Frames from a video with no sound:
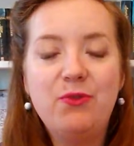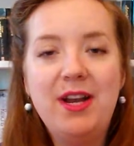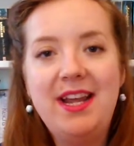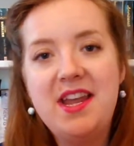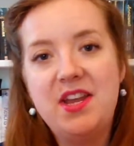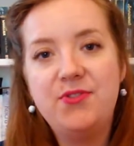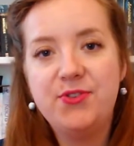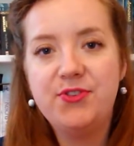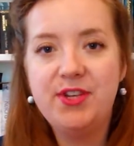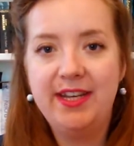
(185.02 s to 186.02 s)
really
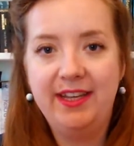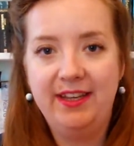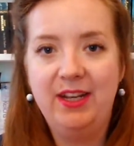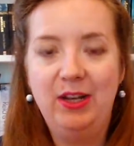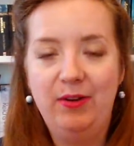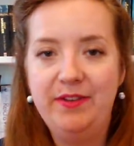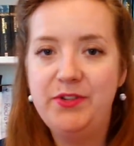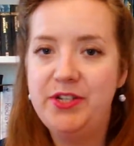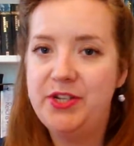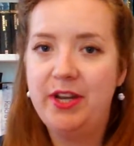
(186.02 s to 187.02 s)
interesting life.
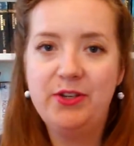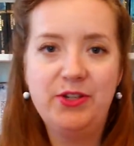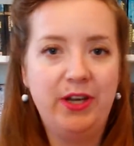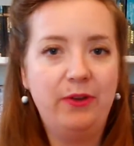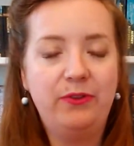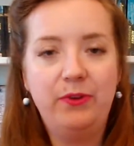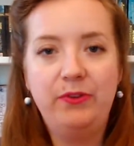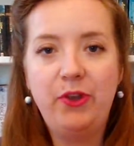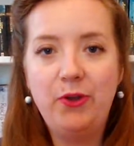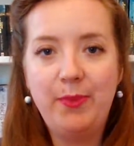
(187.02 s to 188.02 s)
She goes through
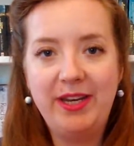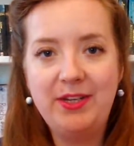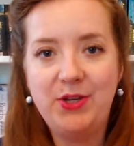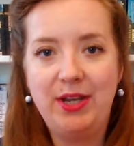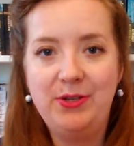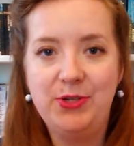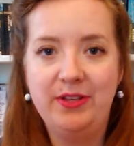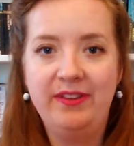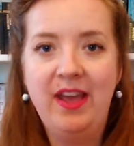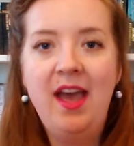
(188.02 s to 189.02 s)
so many
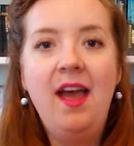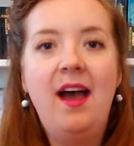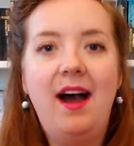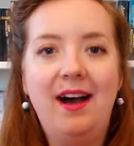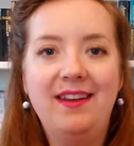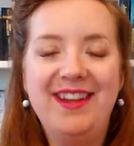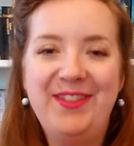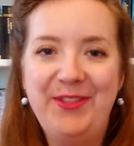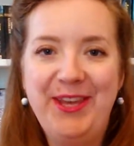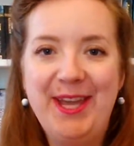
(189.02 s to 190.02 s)
changes, and
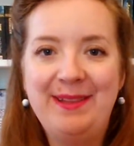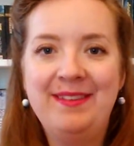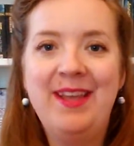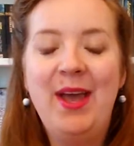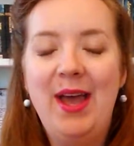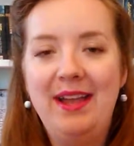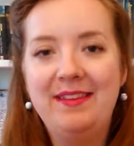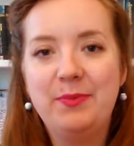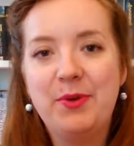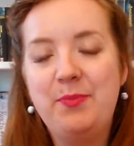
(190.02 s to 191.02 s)
in the end ends
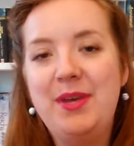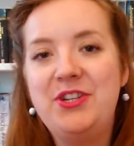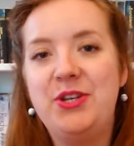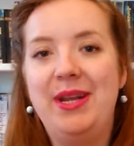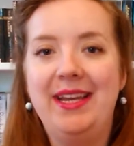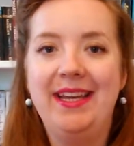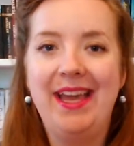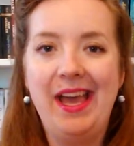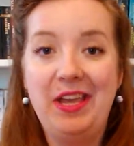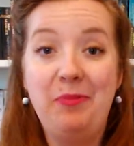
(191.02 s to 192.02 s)
up commissioning
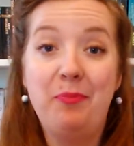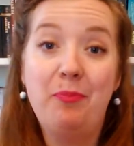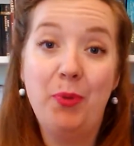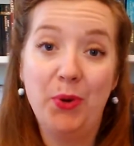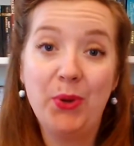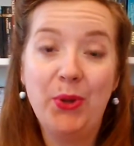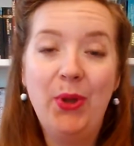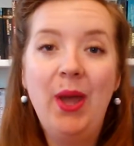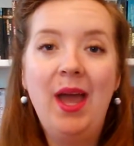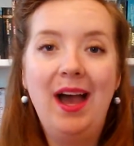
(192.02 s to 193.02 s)
a book.
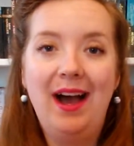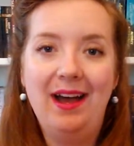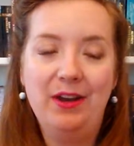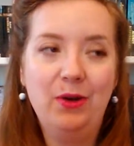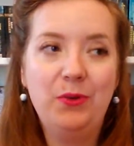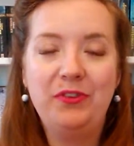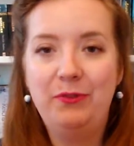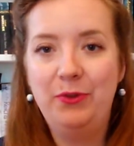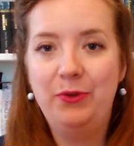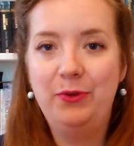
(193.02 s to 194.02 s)
And a lot of